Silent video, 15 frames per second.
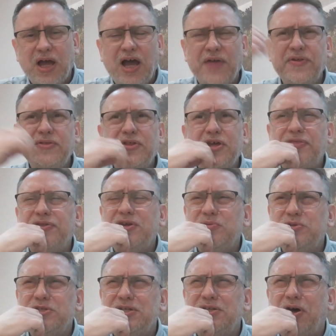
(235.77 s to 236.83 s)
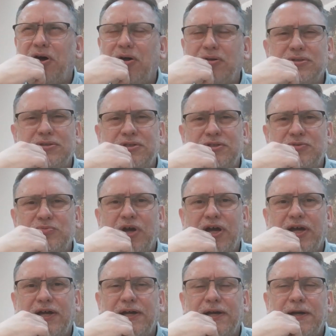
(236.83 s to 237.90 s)
I think it was in Holland
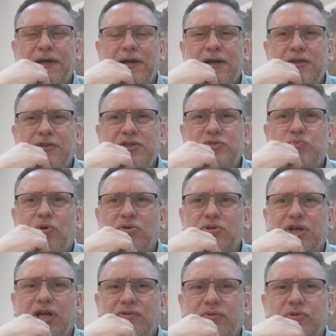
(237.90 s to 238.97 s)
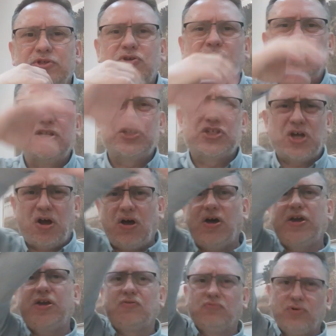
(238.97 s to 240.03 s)
where there's one gallery that's got an
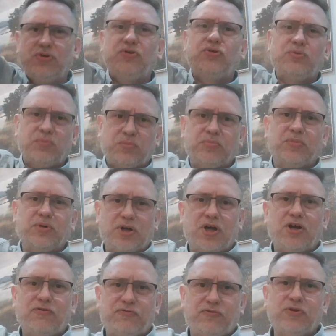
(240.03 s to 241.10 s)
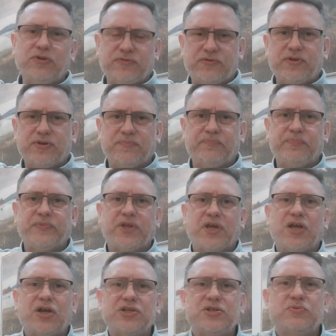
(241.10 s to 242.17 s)
entire room full of them
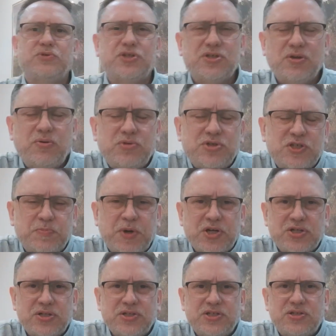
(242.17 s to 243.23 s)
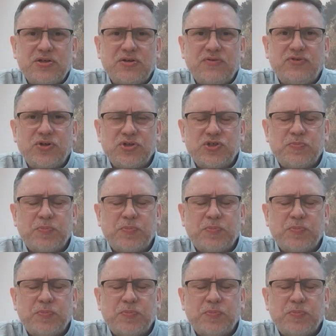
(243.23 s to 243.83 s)
because it was a specialist of Dutch